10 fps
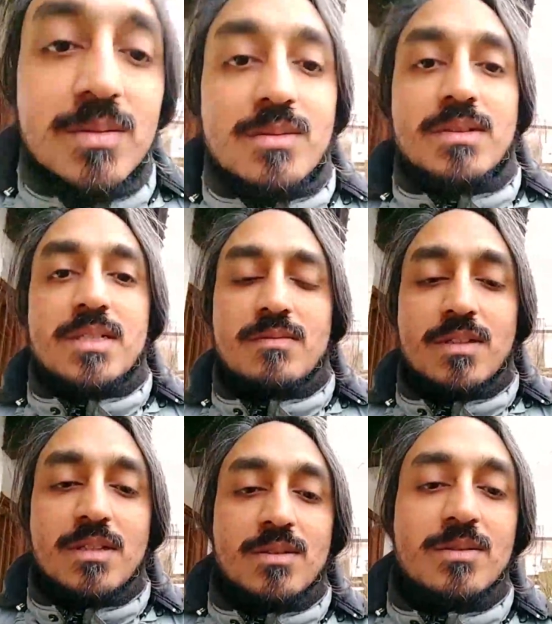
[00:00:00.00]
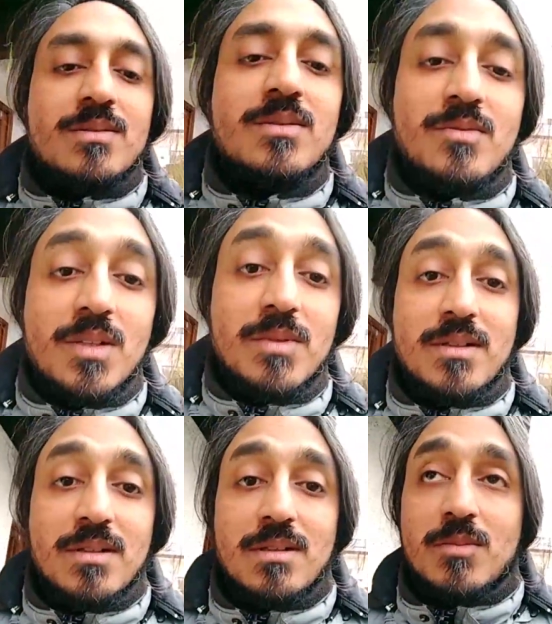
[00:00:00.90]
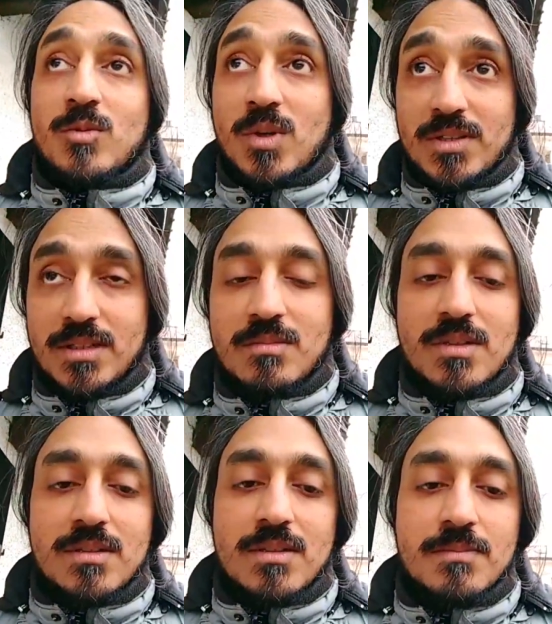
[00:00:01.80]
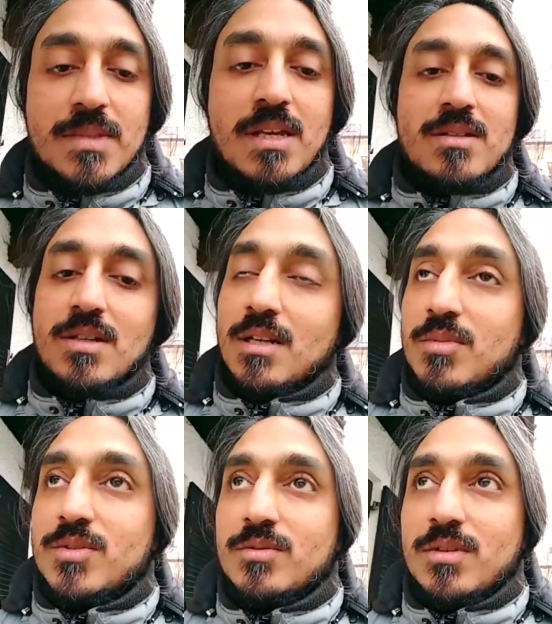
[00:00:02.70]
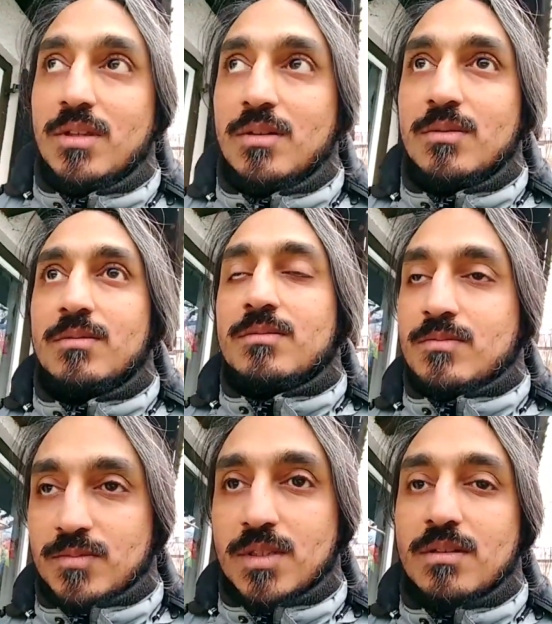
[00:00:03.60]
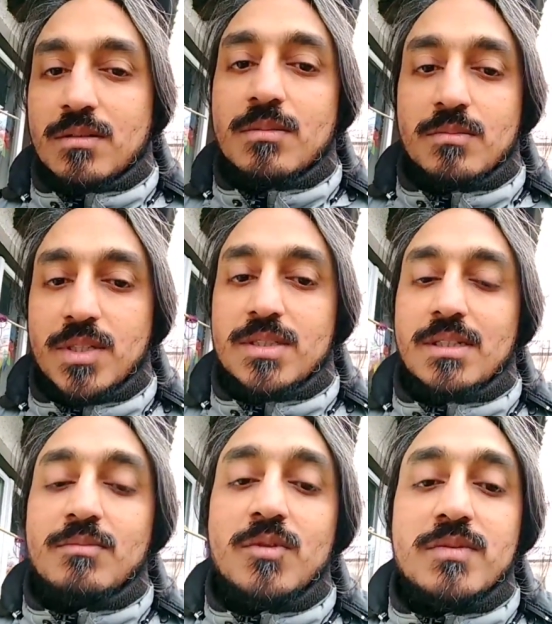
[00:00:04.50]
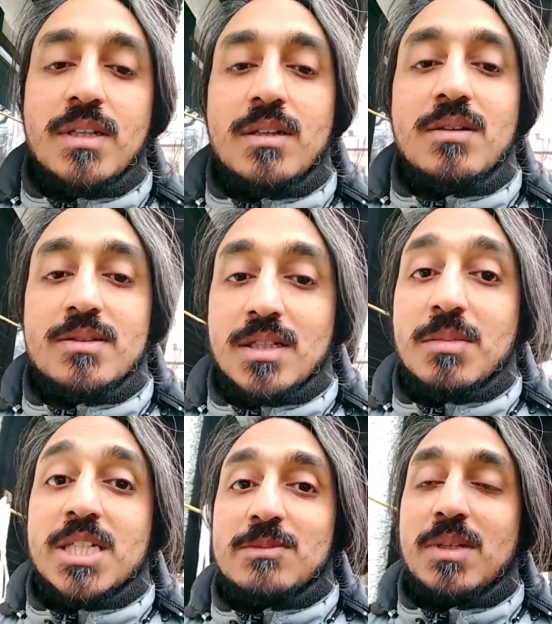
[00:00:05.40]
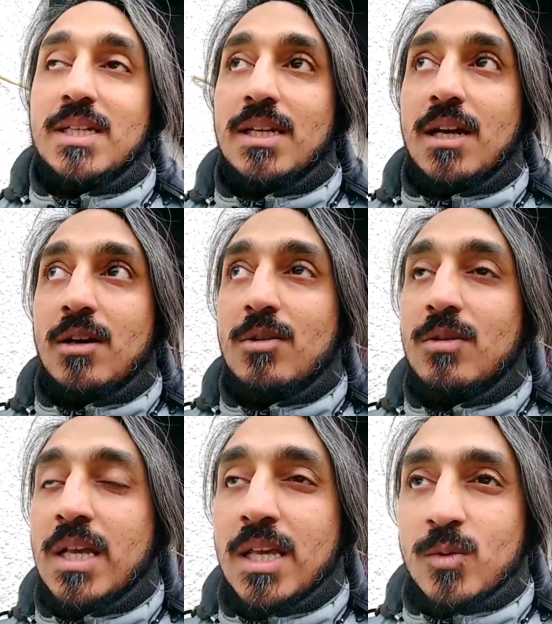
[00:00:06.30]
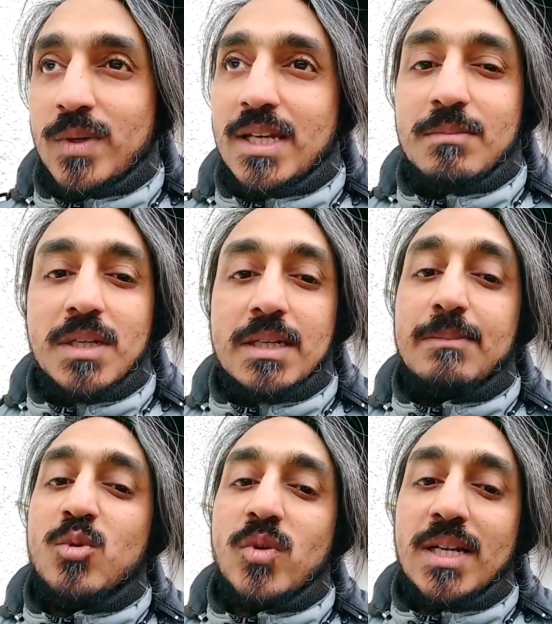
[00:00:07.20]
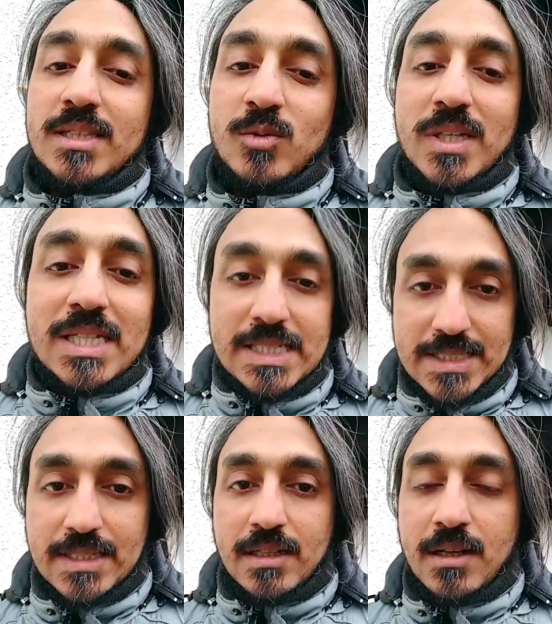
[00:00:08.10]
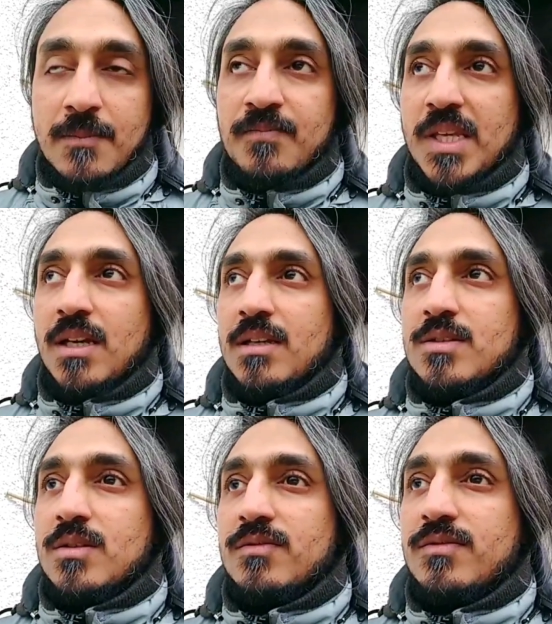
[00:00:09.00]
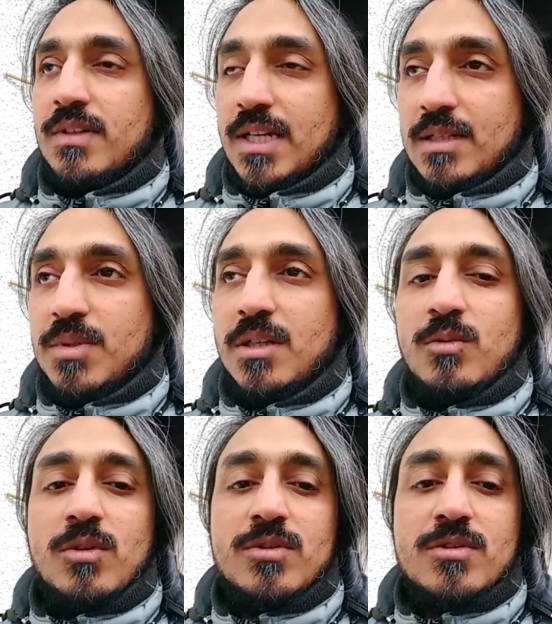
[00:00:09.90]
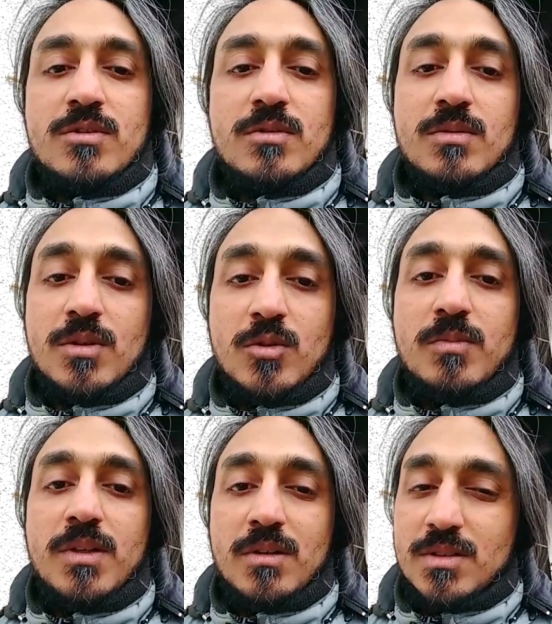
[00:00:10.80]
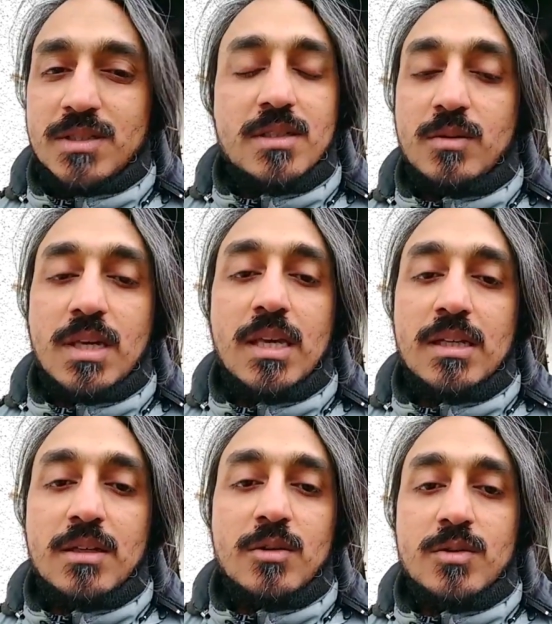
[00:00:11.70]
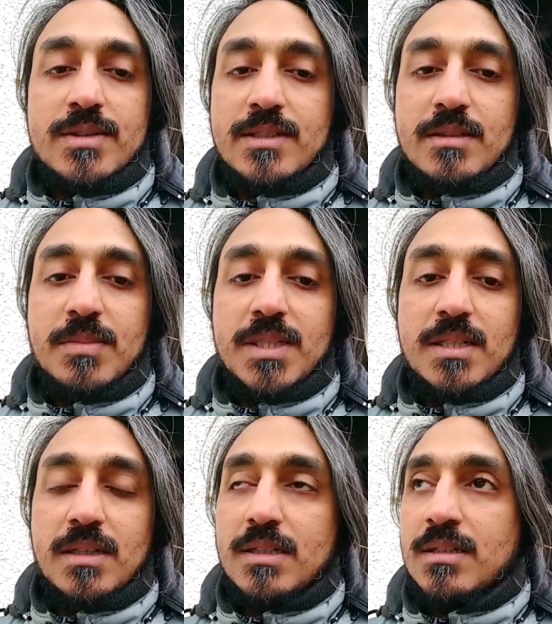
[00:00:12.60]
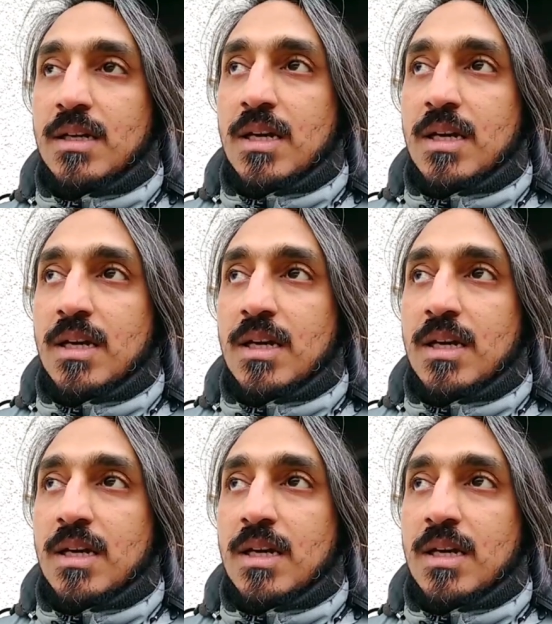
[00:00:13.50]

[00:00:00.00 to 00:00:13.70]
today's video we'll be talking about Vande mataram. So I'll be showing you the basic moves, and also I'll be explaining how we can make it more like the way it is sung. So if anybody wants to go beyond just looking at notes and repeating it,